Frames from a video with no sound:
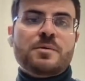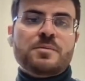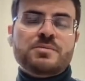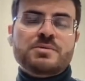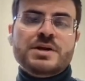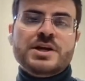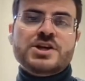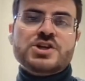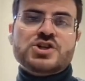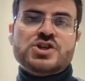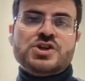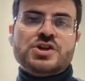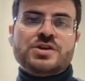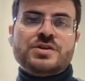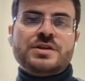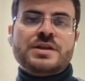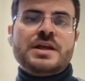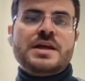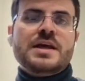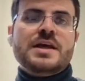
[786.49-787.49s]

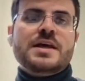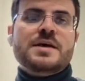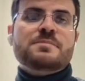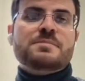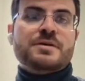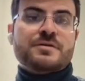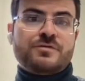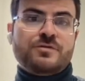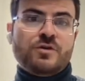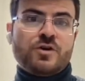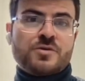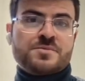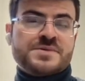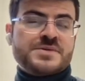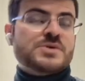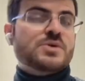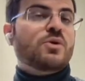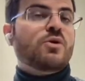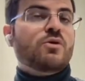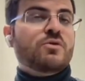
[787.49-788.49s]
population
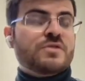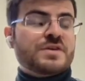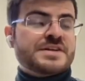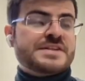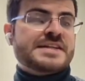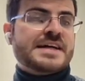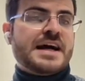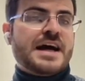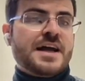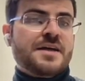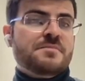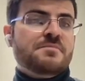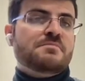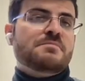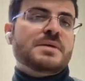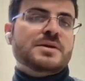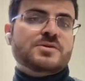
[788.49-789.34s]
performs over time,